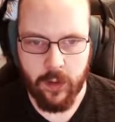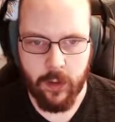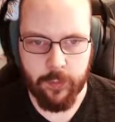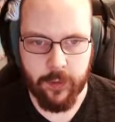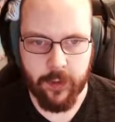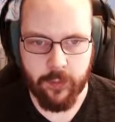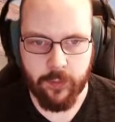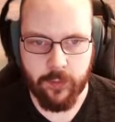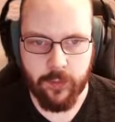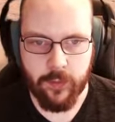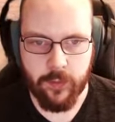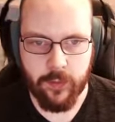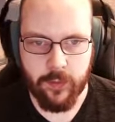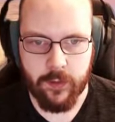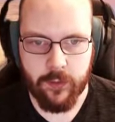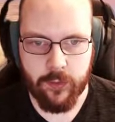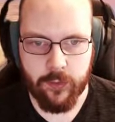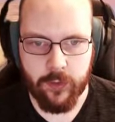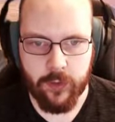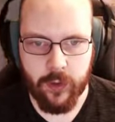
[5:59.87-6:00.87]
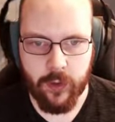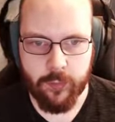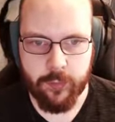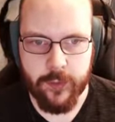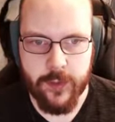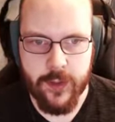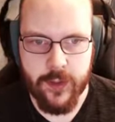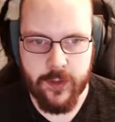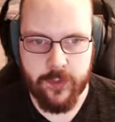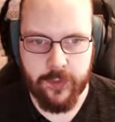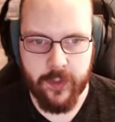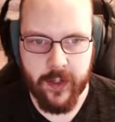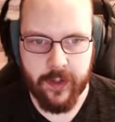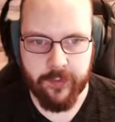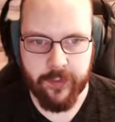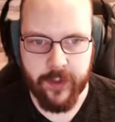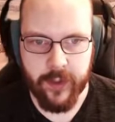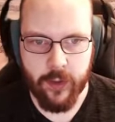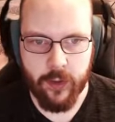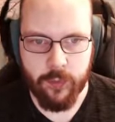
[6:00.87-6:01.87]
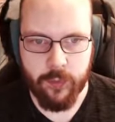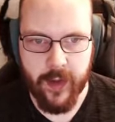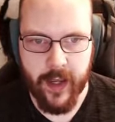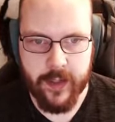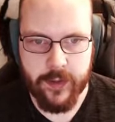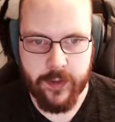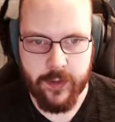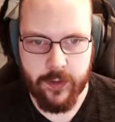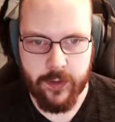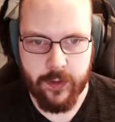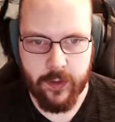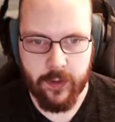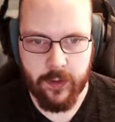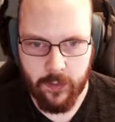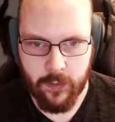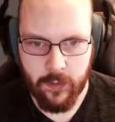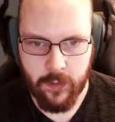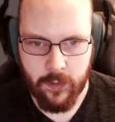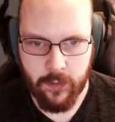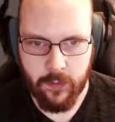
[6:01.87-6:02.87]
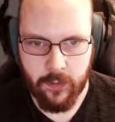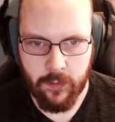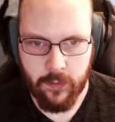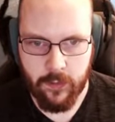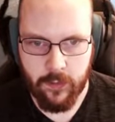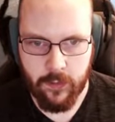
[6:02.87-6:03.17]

Come on. Stop strafing, you bastard. Okay,